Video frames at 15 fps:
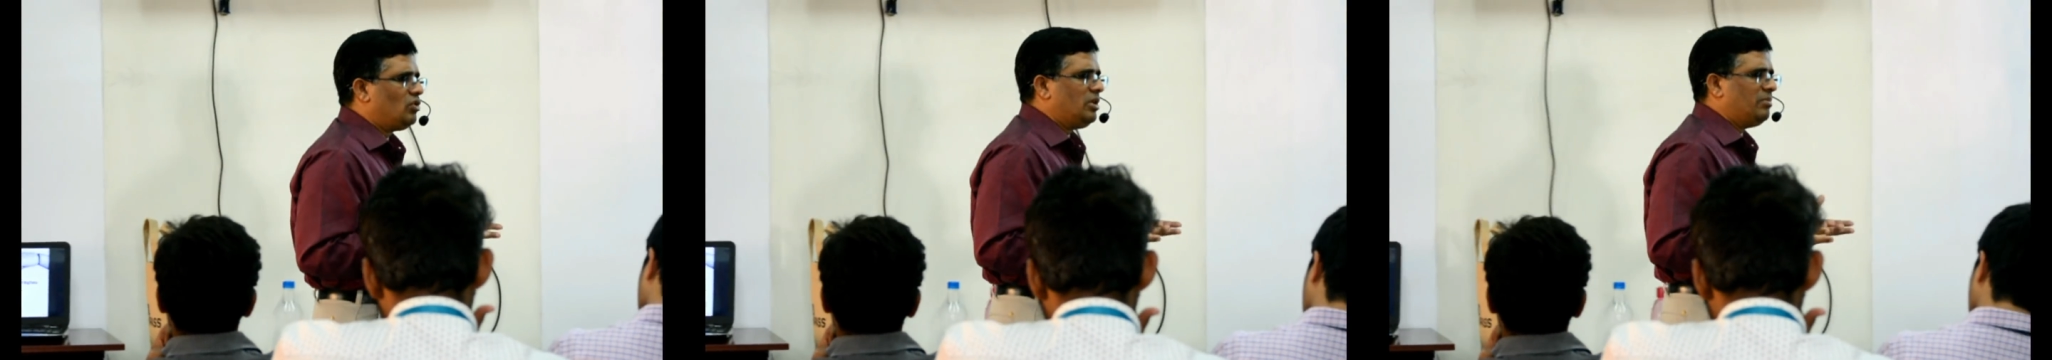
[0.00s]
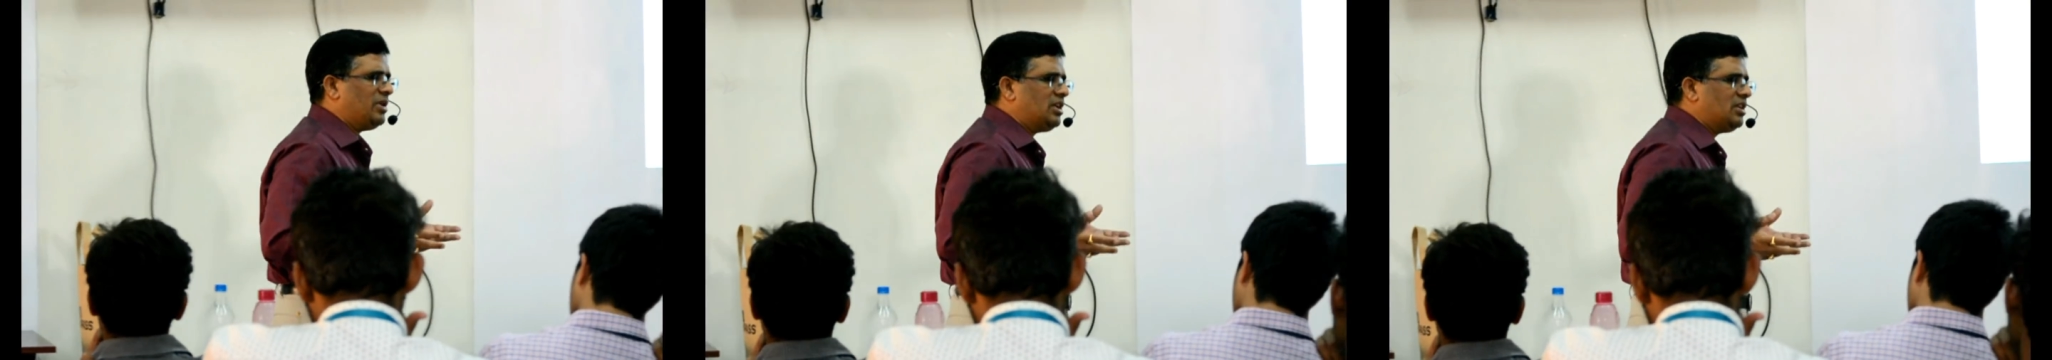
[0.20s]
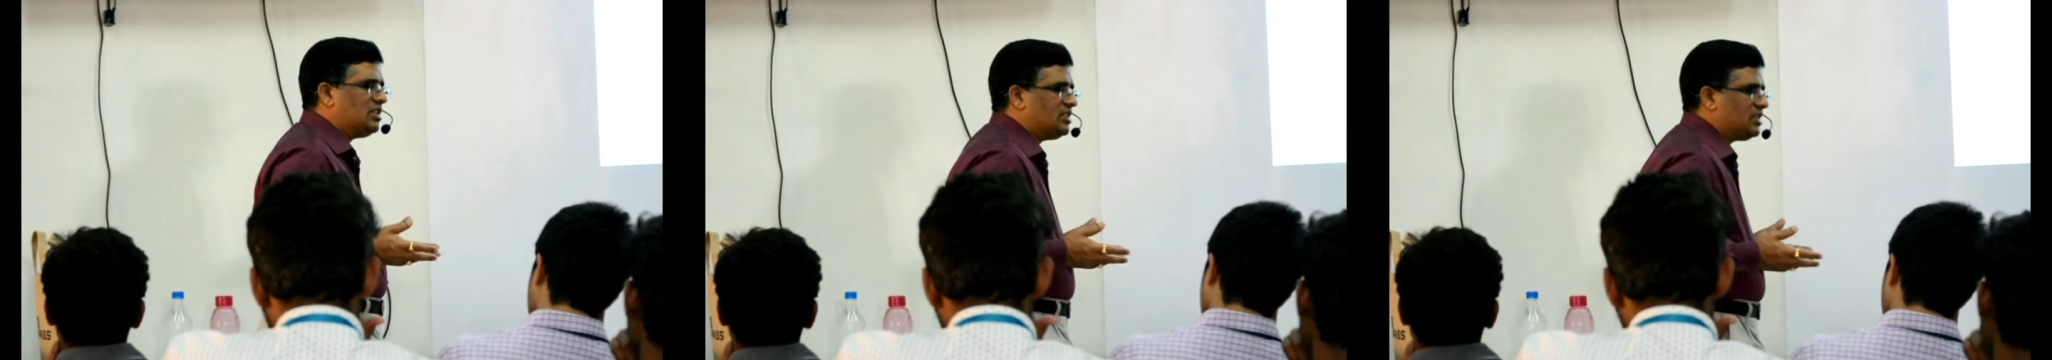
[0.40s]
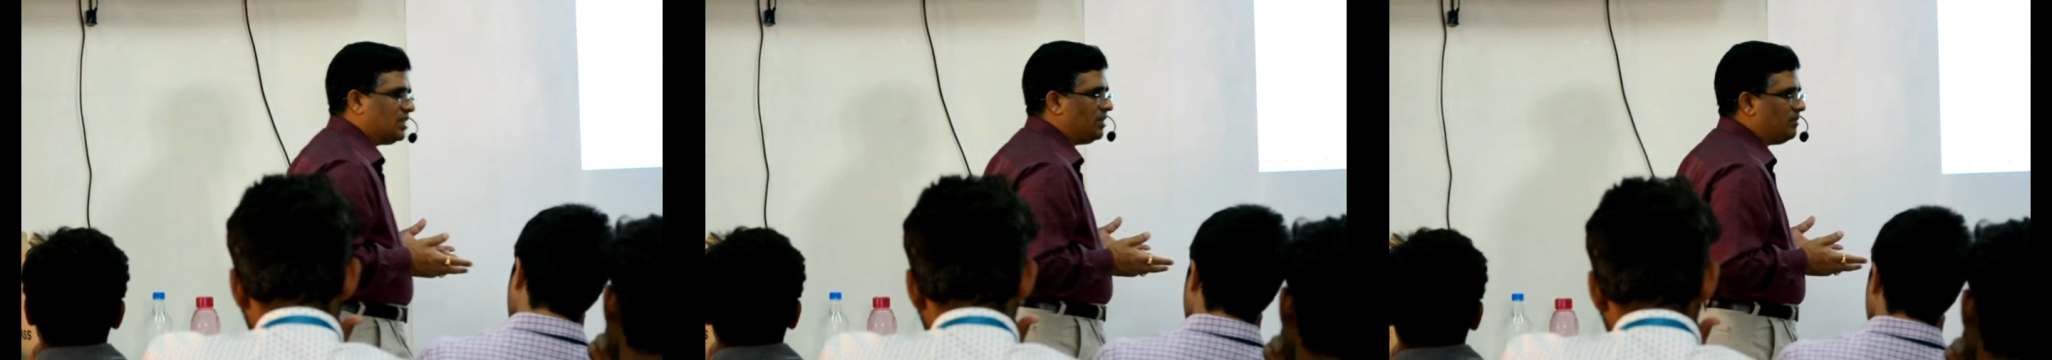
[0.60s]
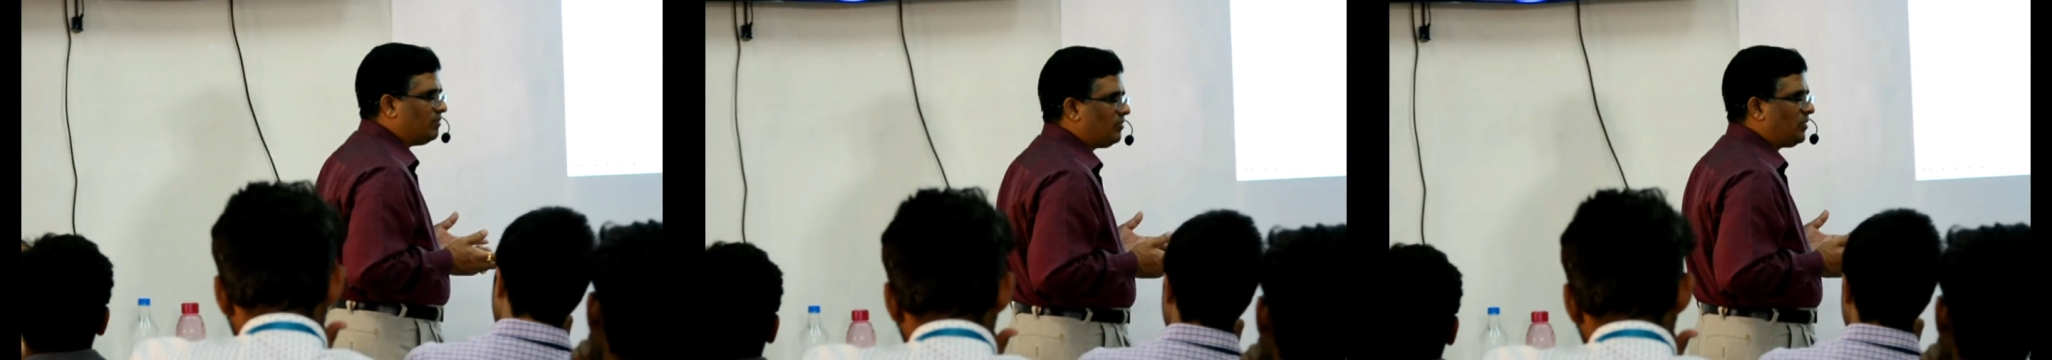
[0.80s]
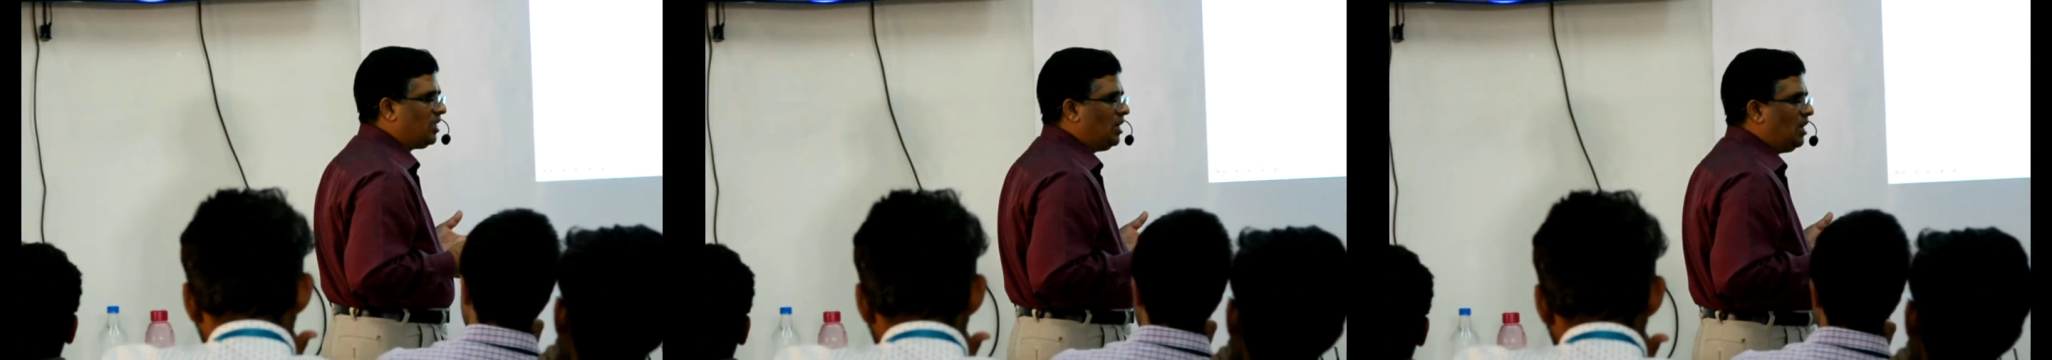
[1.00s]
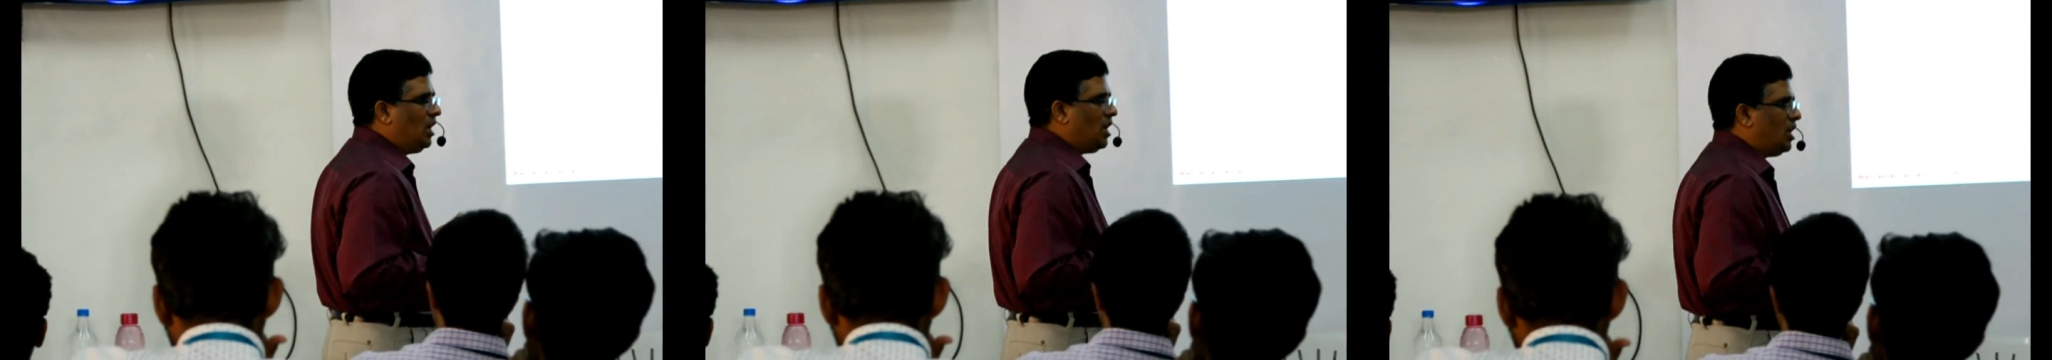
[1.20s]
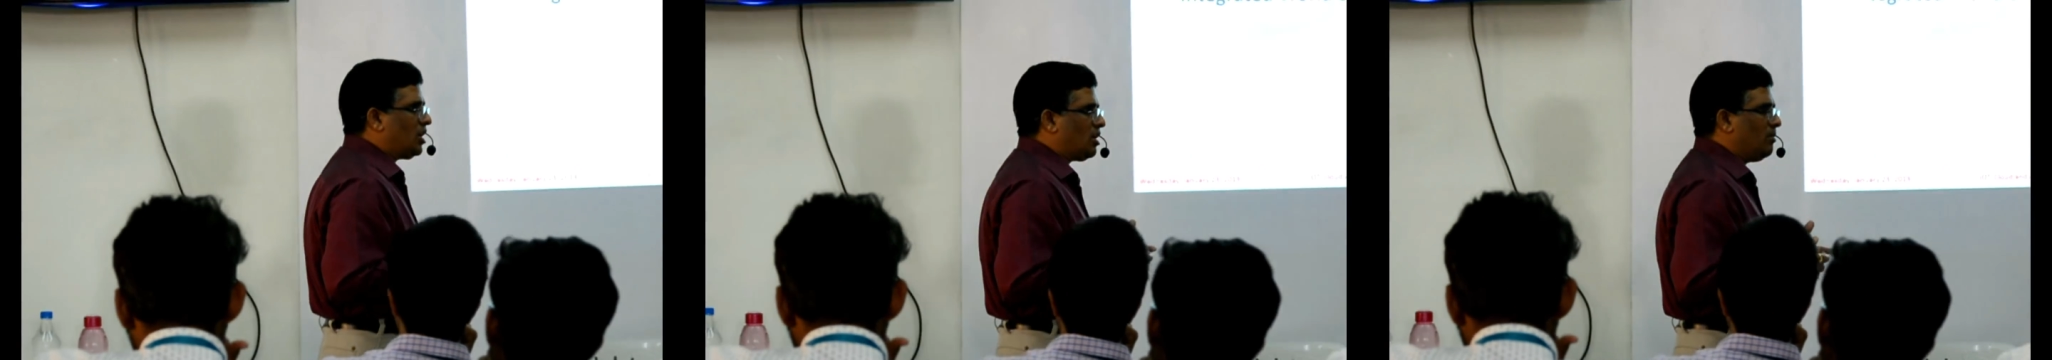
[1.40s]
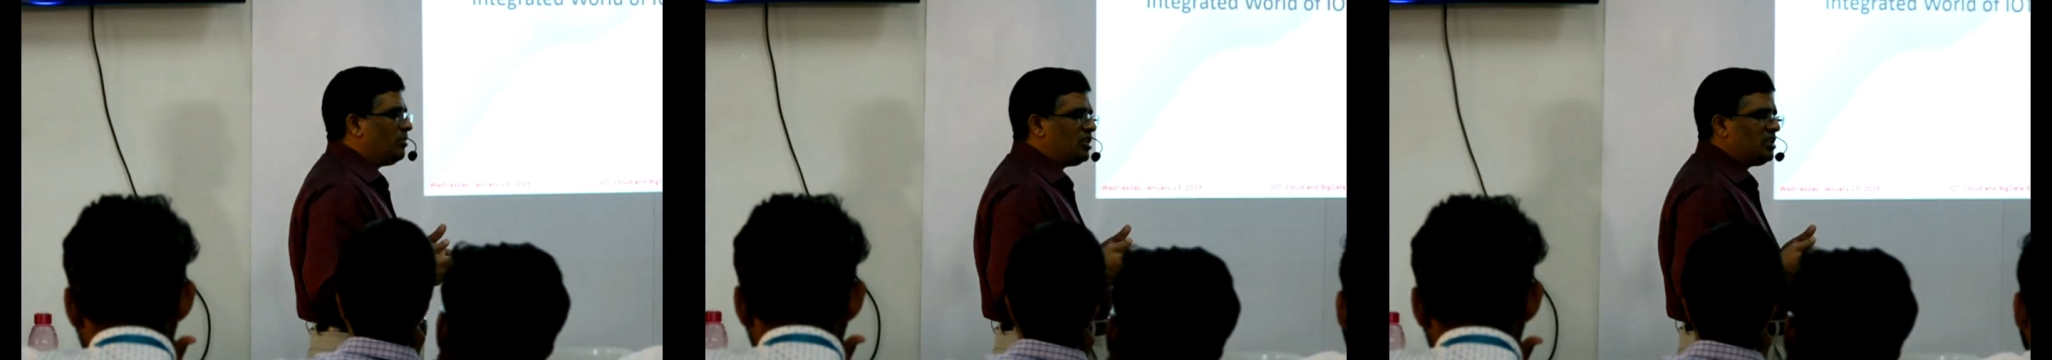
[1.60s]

dependency. A computer